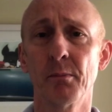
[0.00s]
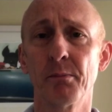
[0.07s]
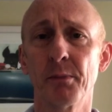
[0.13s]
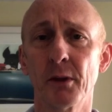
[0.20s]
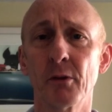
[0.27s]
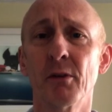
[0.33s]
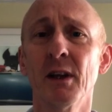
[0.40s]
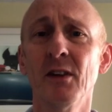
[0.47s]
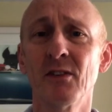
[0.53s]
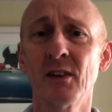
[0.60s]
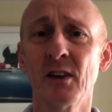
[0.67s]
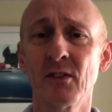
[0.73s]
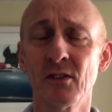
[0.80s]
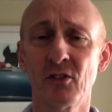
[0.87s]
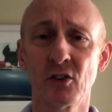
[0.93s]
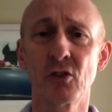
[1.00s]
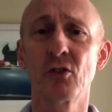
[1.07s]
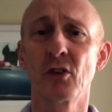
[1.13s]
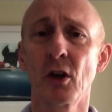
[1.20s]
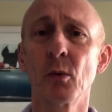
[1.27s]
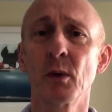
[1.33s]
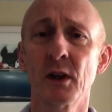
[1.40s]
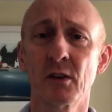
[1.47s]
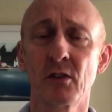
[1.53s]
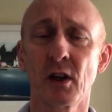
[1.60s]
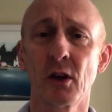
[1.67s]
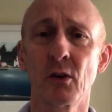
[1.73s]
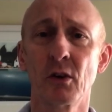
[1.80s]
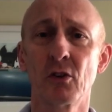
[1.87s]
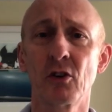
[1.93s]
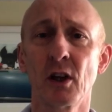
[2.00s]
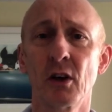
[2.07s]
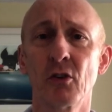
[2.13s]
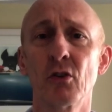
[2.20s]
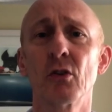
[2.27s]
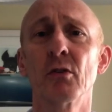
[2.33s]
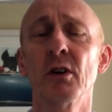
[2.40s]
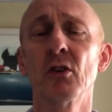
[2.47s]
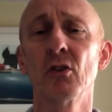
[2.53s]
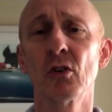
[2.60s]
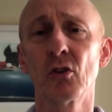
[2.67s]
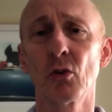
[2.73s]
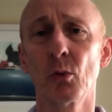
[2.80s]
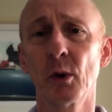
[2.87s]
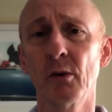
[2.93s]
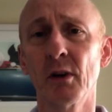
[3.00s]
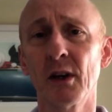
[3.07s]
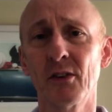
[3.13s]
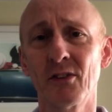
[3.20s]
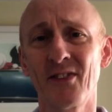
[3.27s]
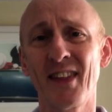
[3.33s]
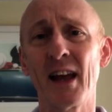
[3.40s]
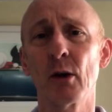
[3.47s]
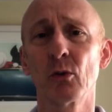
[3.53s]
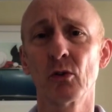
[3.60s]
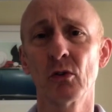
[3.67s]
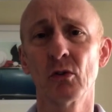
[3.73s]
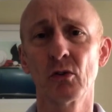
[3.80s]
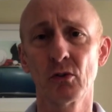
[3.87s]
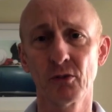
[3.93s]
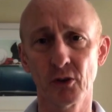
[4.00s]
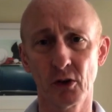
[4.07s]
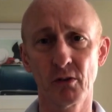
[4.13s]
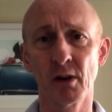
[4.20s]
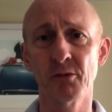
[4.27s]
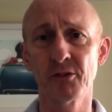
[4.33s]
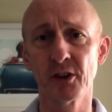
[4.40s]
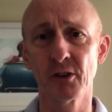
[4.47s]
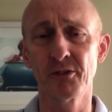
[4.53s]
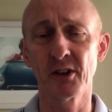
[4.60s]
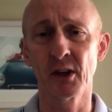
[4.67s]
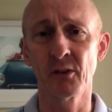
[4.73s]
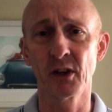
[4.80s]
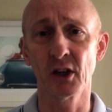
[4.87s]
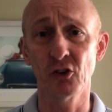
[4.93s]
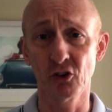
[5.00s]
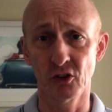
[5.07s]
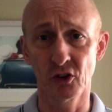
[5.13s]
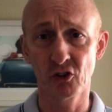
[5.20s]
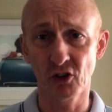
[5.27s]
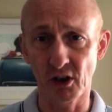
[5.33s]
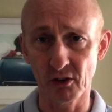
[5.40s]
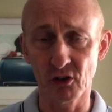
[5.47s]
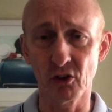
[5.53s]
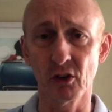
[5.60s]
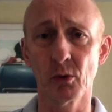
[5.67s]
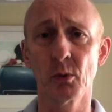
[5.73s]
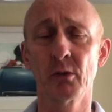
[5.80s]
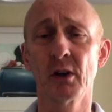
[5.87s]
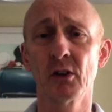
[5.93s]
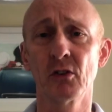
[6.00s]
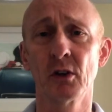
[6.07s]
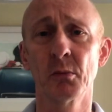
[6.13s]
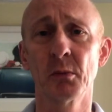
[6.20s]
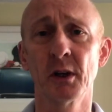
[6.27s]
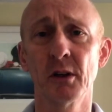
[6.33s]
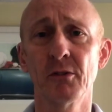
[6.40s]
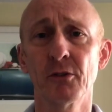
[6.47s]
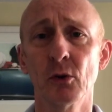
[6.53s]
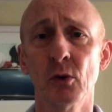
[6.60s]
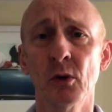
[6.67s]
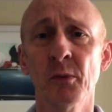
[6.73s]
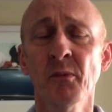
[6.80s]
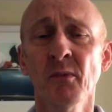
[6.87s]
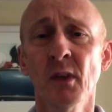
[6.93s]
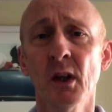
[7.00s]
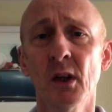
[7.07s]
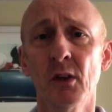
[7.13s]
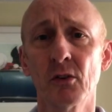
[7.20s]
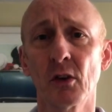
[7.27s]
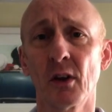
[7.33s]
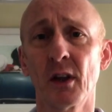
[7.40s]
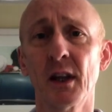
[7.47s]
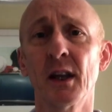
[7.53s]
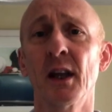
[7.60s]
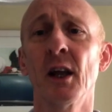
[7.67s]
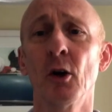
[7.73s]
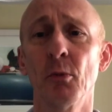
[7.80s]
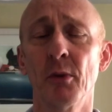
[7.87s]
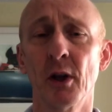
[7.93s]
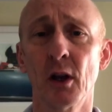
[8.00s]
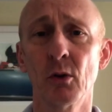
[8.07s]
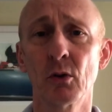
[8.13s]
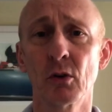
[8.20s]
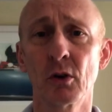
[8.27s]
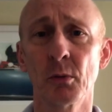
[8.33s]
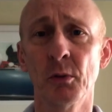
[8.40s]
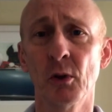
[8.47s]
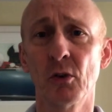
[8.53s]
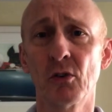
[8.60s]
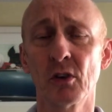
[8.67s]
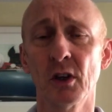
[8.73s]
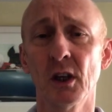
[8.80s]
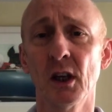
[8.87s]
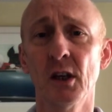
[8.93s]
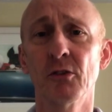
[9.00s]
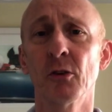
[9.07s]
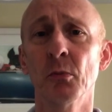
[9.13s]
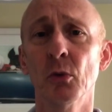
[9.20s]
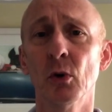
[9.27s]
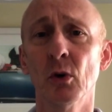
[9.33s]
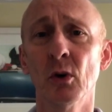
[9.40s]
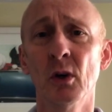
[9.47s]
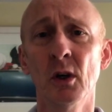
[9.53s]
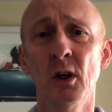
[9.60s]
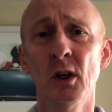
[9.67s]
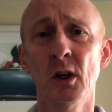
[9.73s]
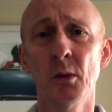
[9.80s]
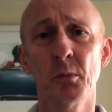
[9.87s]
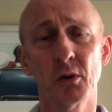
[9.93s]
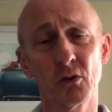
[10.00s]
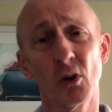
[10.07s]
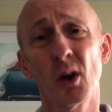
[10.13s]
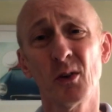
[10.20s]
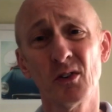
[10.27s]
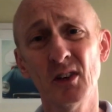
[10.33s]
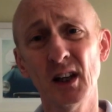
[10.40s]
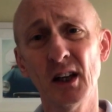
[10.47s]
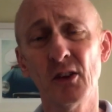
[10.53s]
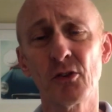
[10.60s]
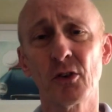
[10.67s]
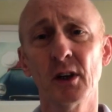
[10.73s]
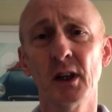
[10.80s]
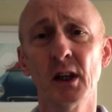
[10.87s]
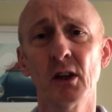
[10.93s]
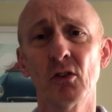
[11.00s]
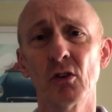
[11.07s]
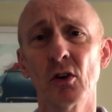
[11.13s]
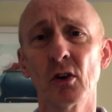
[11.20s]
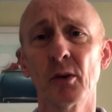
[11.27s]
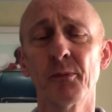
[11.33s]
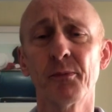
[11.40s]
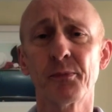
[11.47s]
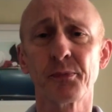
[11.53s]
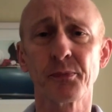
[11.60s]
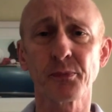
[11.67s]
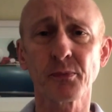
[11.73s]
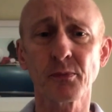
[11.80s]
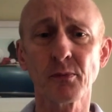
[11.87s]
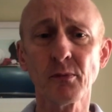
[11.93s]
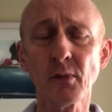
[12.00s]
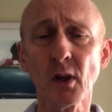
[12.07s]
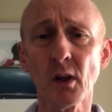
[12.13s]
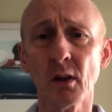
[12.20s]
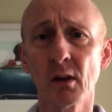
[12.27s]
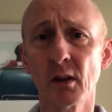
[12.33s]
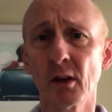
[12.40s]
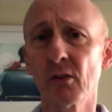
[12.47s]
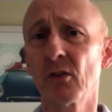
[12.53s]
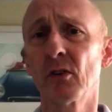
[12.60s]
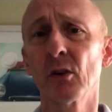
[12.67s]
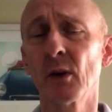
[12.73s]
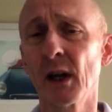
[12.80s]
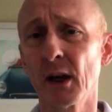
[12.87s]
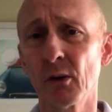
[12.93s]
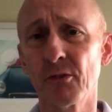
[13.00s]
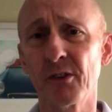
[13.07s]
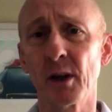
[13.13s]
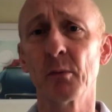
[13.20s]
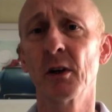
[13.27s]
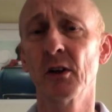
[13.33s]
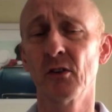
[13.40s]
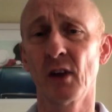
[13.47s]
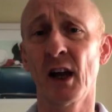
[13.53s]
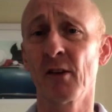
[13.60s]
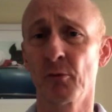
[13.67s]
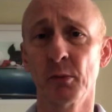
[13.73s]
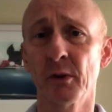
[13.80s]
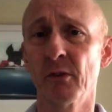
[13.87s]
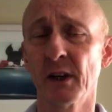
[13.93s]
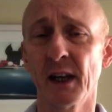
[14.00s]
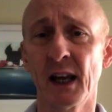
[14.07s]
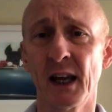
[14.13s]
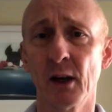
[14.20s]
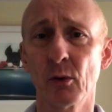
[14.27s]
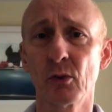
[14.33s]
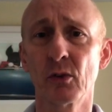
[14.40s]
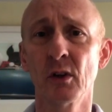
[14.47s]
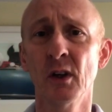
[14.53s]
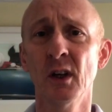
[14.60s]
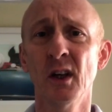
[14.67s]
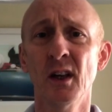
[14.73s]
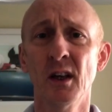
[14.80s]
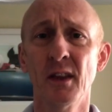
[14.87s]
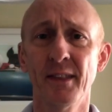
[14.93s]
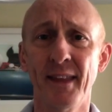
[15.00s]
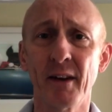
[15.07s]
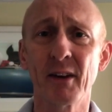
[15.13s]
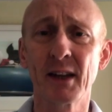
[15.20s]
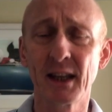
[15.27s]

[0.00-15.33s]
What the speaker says: But the reason isn't just so we can take on a challenge, the reason is that we raise thousands for the Grenfell Foundation, the charity that we're raising the money for, so that they can help the local community even more. Because although it's nearly 3 years on, there are still families that haven't been rehoused. There are